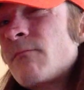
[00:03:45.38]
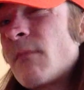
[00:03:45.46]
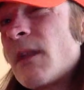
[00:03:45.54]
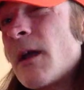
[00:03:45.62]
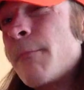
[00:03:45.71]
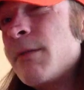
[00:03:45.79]

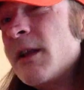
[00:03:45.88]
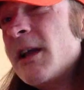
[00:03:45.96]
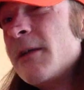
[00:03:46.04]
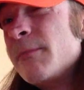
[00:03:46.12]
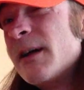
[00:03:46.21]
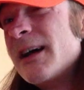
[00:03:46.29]
A
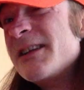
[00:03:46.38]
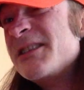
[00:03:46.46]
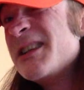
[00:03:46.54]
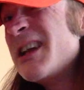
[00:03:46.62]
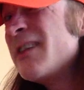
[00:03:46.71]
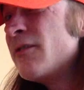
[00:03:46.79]
play by
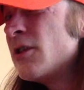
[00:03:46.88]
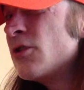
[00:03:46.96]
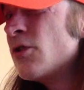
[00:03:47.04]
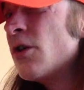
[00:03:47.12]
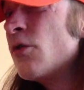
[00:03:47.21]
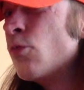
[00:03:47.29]

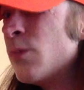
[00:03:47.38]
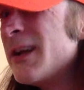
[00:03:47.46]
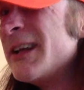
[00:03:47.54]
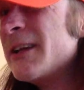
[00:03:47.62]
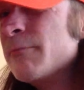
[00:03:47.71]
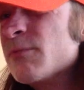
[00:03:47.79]
David
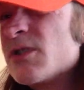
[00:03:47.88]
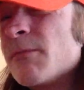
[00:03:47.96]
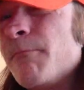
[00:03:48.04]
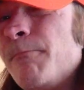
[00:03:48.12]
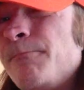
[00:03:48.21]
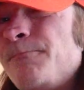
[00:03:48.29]
Williamson.